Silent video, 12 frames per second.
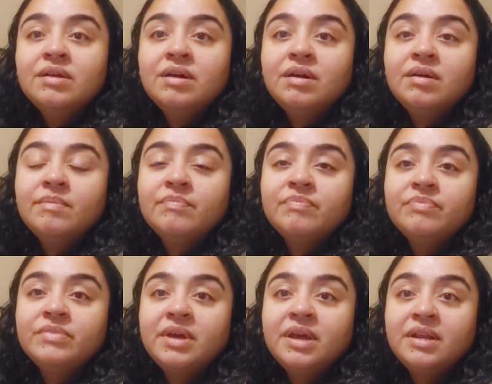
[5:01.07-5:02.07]
Um,
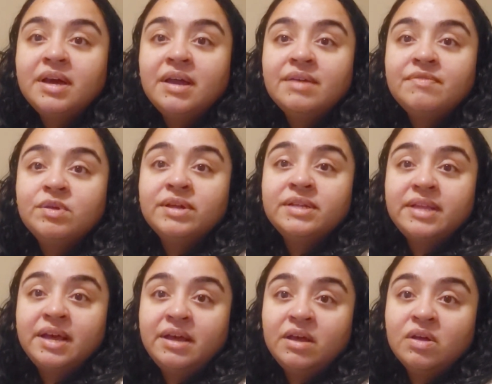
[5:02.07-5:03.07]
and I feel like
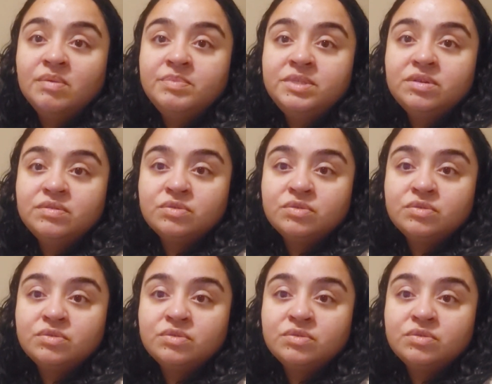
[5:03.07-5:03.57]
that helps.